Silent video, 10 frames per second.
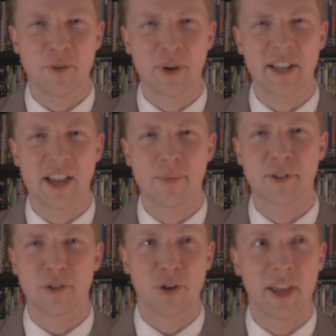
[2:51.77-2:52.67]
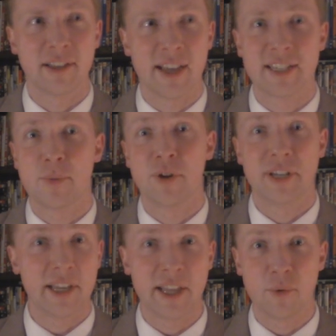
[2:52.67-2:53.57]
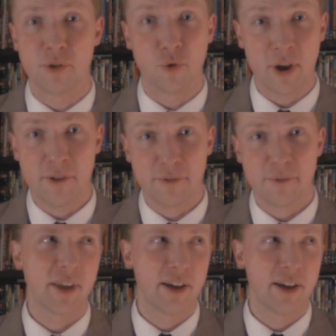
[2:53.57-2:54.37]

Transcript: when it comes to looking like someone dealing with grief.